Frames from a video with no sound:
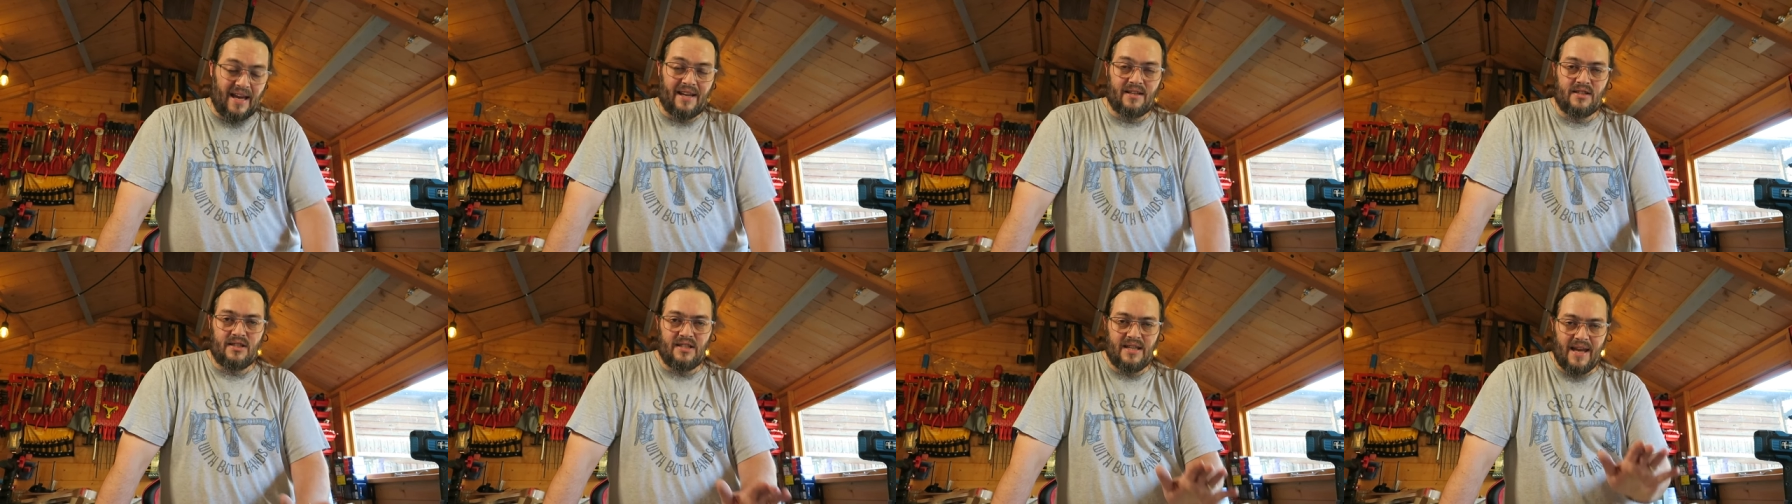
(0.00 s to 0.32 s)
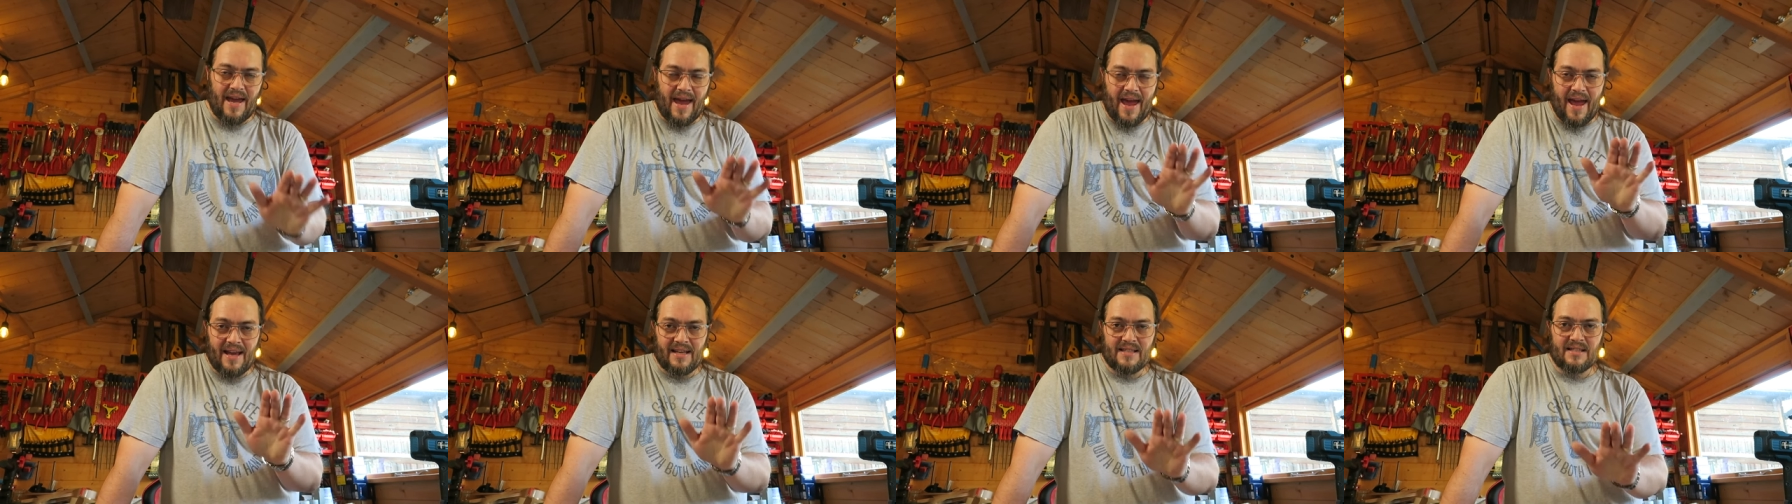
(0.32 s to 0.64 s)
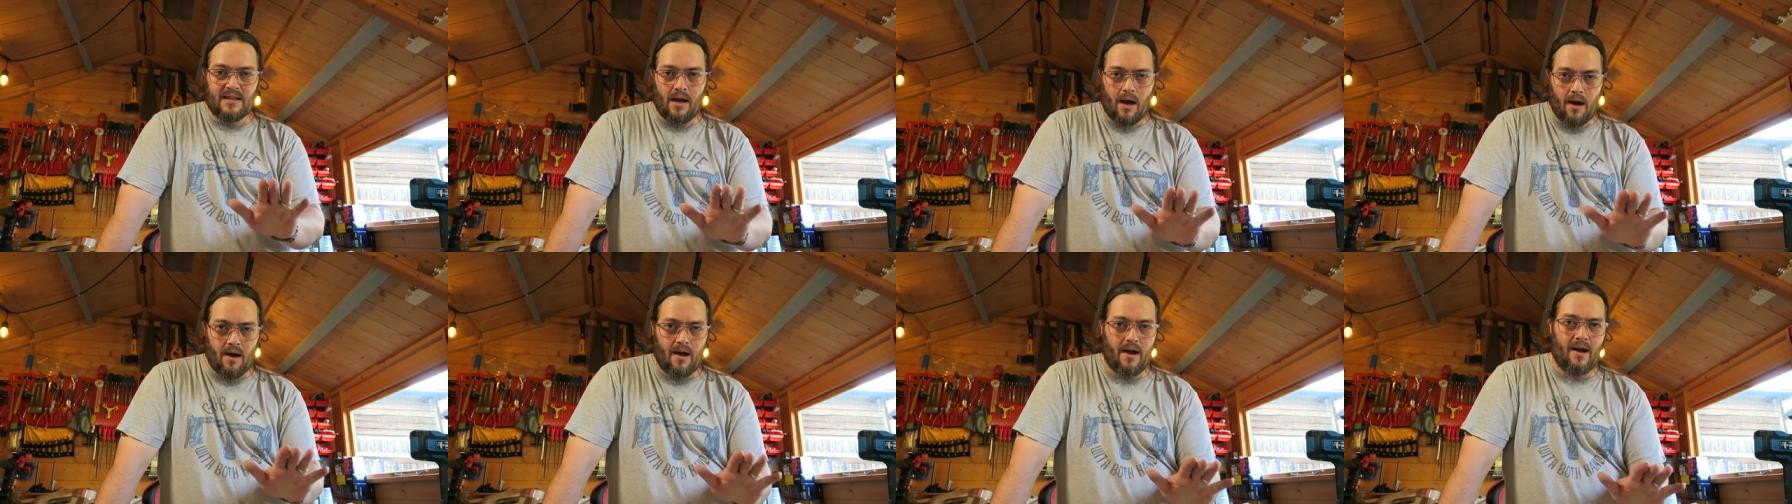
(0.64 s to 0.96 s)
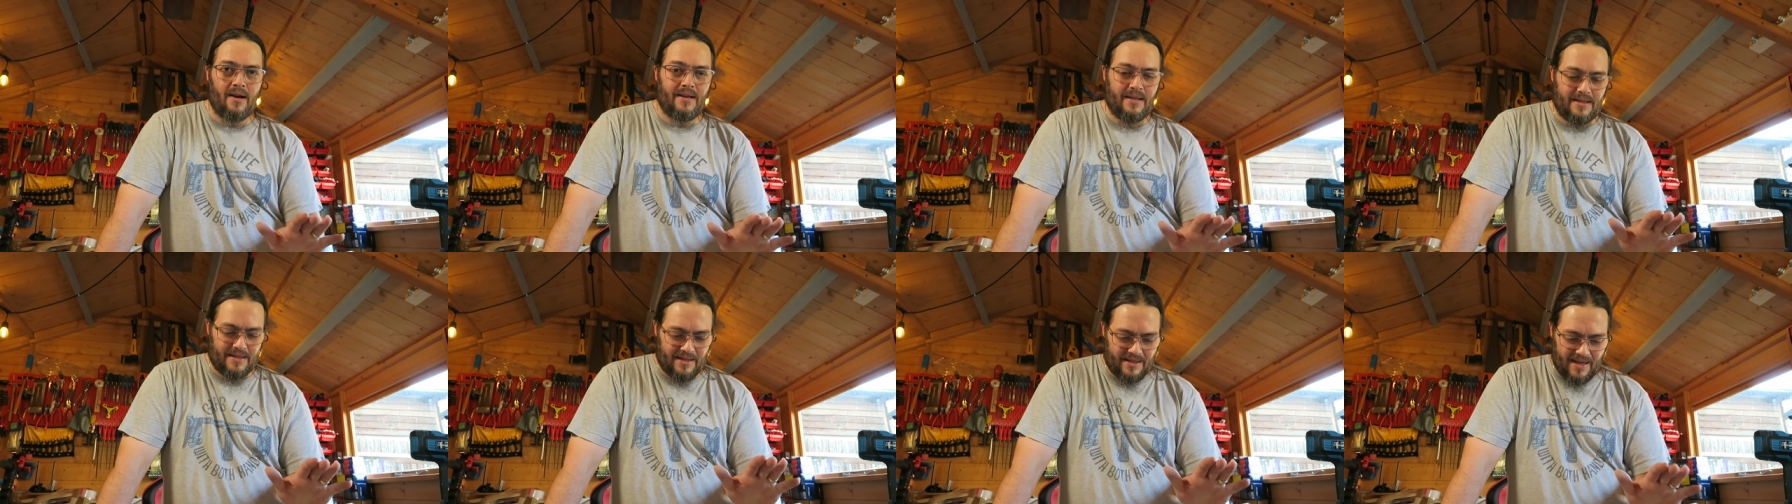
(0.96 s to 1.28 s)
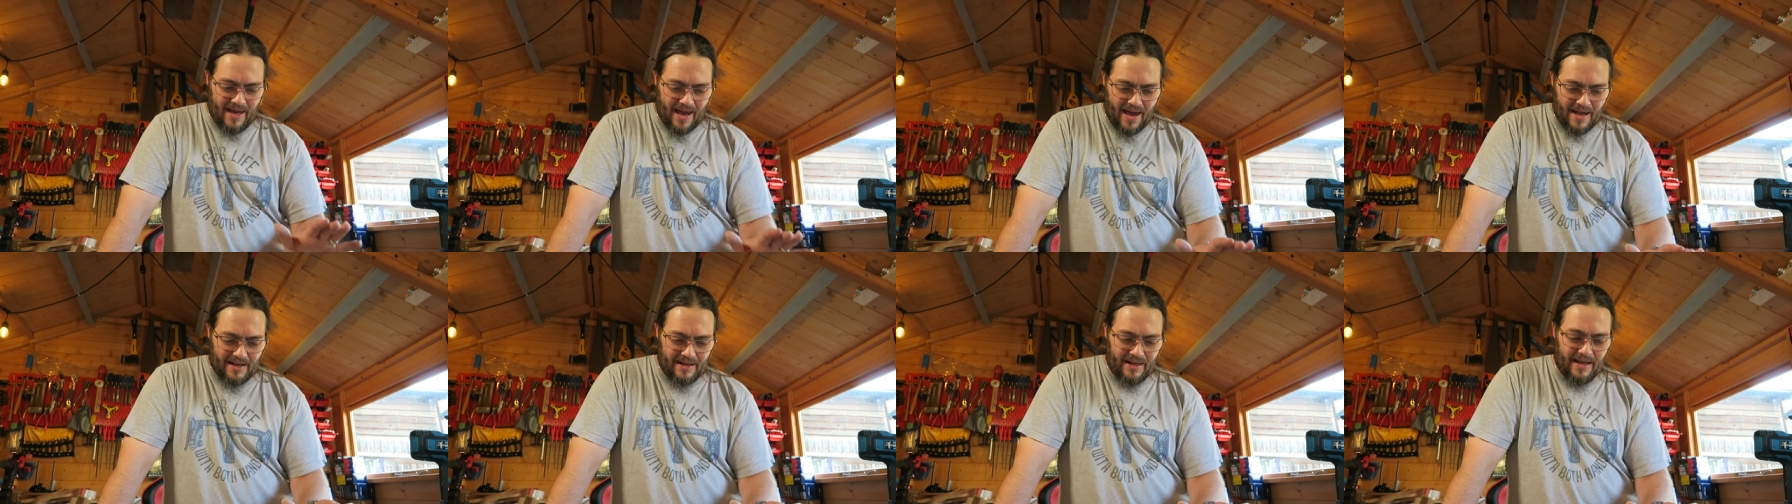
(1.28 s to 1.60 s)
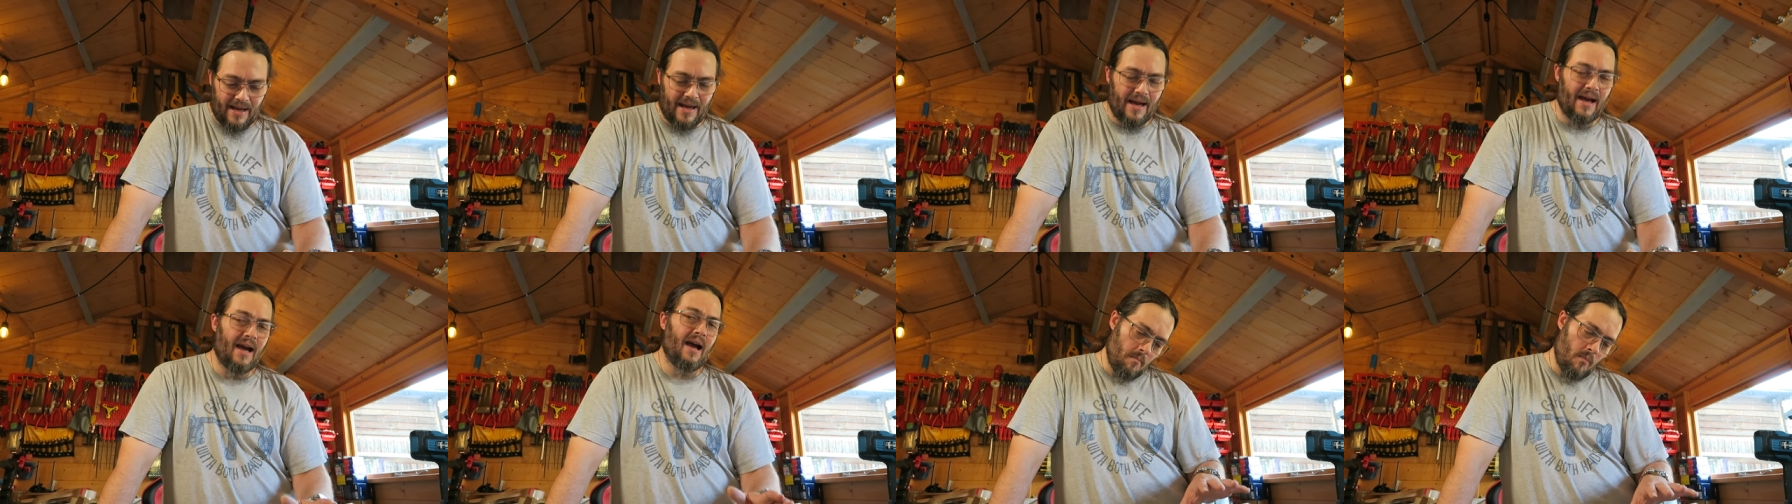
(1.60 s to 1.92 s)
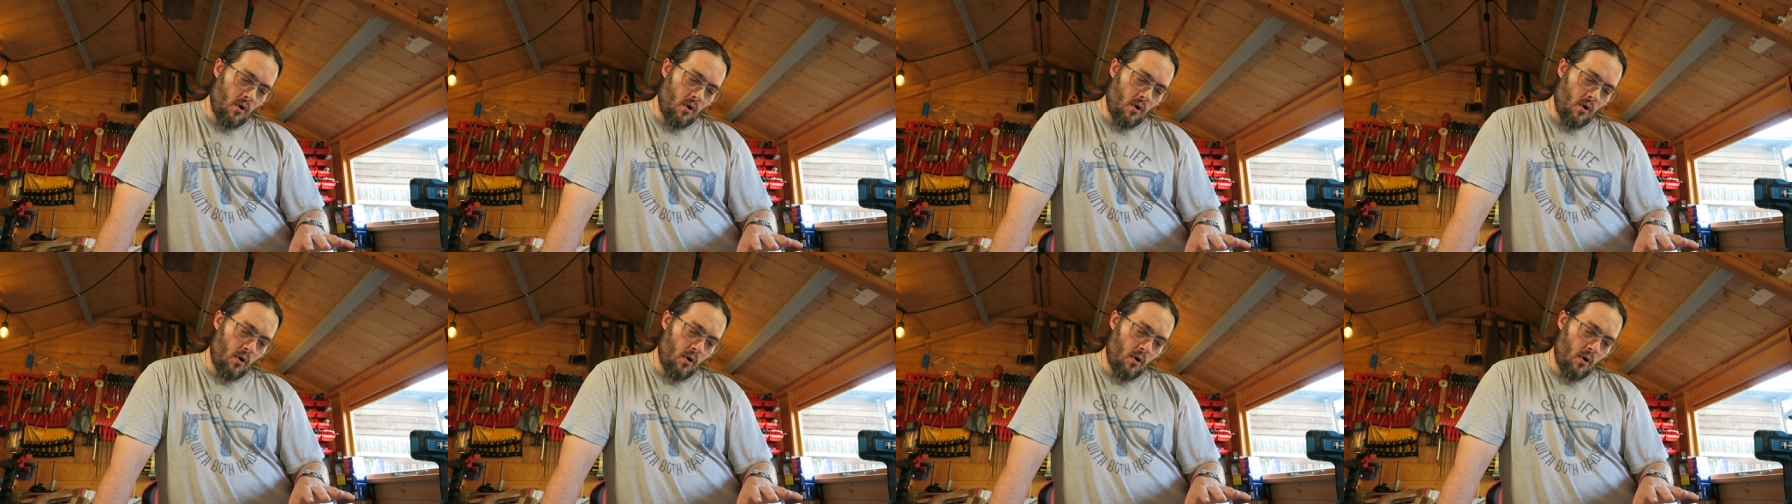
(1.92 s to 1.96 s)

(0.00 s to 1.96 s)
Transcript: Yes, yes, I get it.